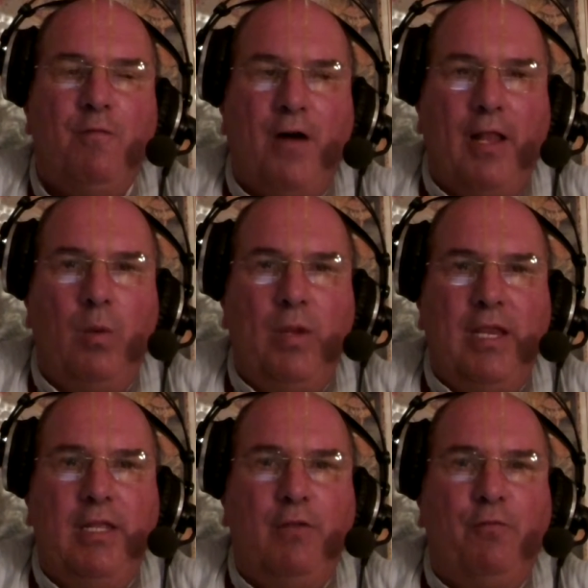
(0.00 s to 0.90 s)

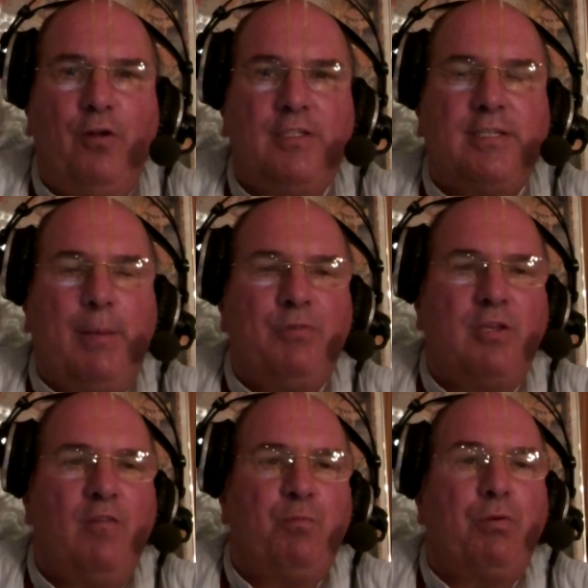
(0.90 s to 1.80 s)
following in the footsteps
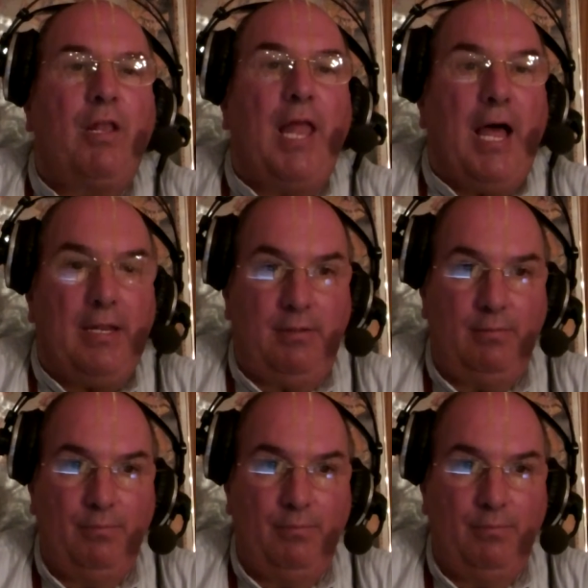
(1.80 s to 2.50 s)
of Prahlad.